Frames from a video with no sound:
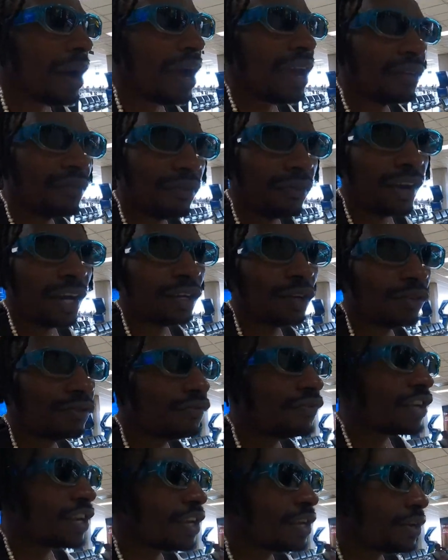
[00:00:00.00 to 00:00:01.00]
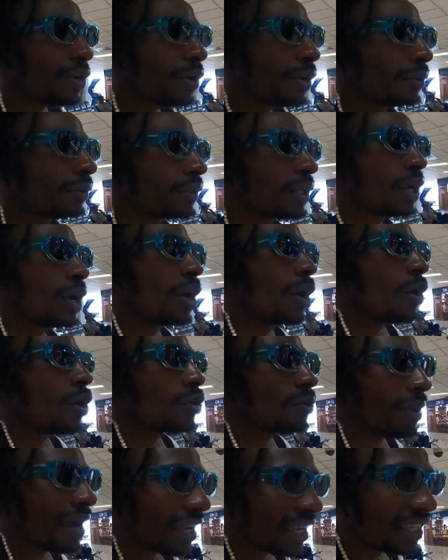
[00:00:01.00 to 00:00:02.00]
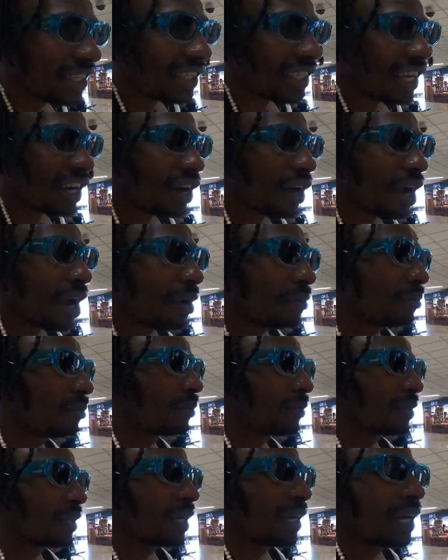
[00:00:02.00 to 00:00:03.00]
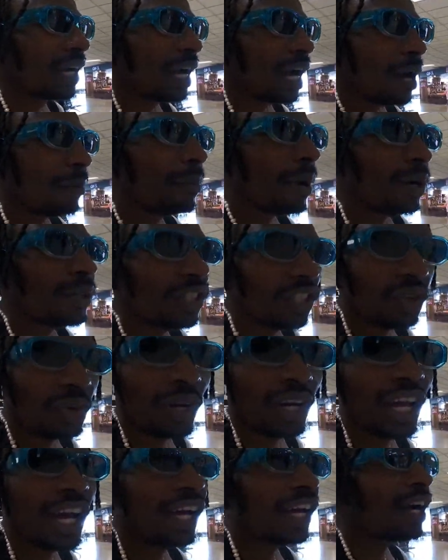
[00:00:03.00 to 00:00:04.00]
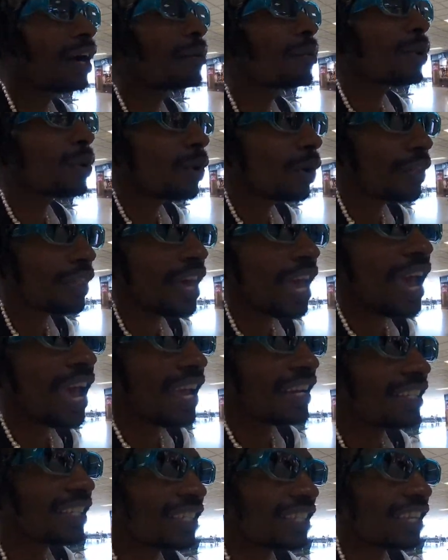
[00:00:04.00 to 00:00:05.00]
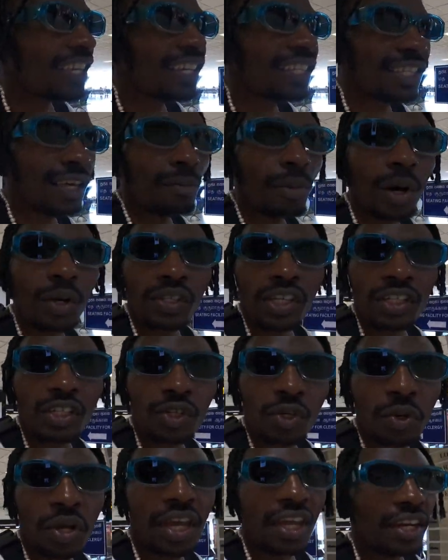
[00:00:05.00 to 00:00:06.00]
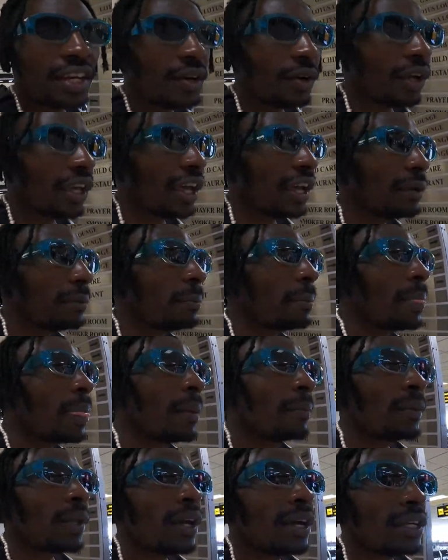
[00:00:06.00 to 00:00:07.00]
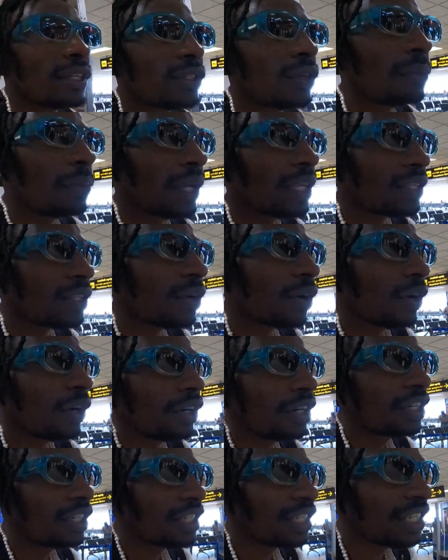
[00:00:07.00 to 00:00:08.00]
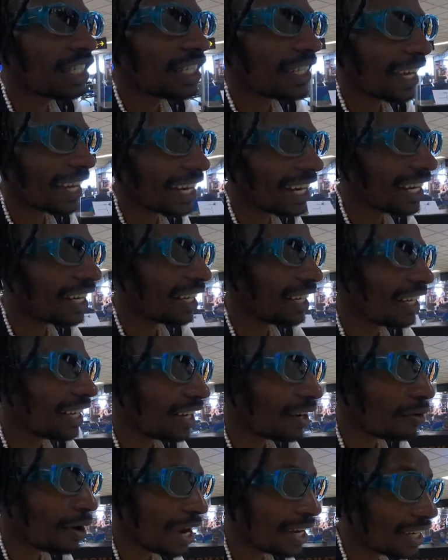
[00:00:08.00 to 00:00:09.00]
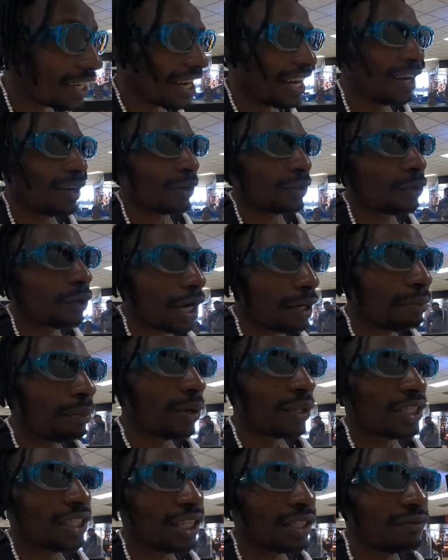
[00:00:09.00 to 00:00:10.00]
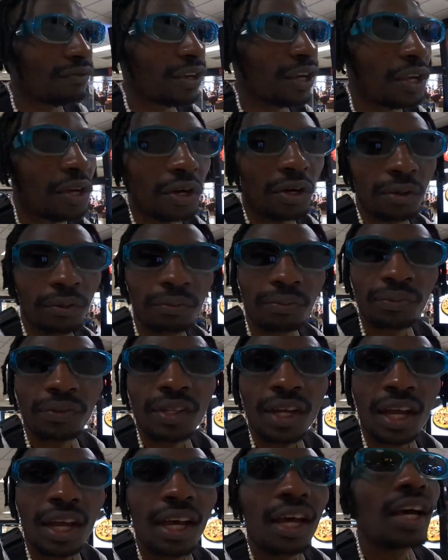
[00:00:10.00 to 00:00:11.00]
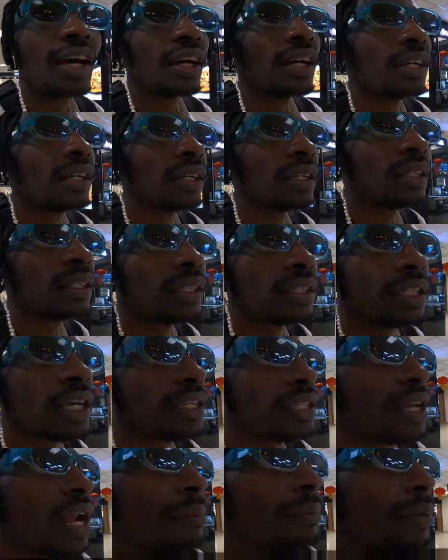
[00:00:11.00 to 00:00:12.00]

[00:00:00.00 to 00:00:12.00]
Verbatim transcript: my final video on my Instagram about Sri Lanka go there and see it's about a train okay so please go check right now you can post this video it says